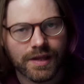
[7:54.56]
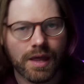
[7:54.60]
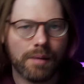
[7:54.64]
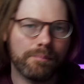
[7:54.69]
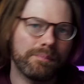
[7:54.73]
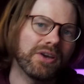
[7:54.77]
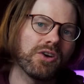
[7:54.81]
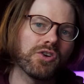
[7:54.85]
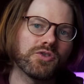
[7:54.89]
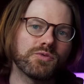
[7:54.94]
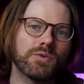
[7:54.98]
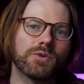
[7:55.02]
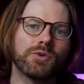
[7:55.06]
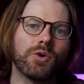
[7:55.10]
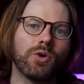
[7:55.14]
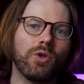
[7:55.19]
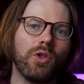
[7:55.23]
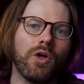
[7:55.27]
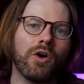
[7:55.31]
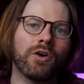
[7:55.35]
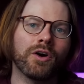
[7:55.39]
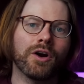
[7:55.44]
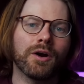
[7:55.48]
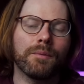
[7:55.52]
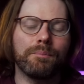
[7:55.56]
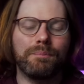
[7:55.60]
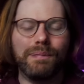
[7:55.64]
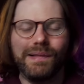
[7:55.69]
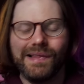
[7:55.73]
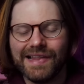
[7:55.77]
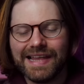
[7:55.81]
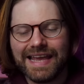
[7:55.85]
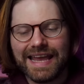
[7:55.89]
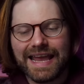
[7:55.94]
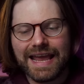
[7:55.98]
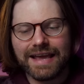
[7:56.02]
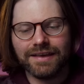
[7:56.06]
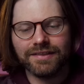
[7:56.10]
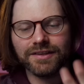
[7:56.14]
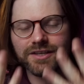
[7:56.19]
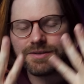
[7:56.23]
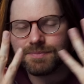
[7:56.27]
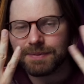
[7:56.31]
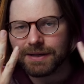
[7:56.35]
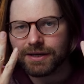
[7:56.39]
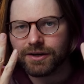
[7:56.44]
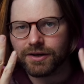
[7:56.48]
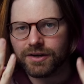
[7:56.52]
because we're no longer playing the
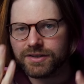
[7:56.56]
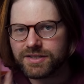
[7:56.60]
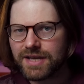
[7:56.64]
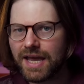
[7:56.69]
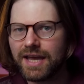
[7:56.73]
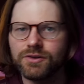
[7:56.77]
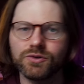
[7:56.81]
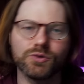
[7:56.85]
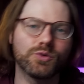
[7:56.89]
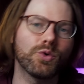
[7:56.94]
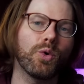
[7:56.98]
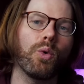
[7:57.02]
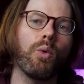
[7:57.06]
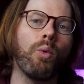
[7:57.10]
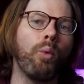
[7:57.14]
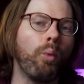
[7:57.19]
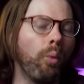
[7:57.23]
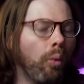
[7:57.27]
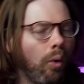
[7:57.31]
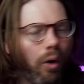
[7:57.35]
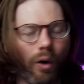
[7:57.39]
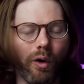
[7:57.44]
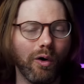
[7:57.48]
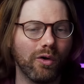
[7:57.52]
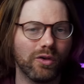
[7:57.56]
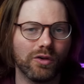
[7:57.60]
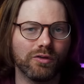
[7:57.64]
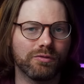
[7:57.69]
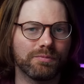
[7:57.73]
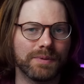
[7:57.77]
speakers into a wall of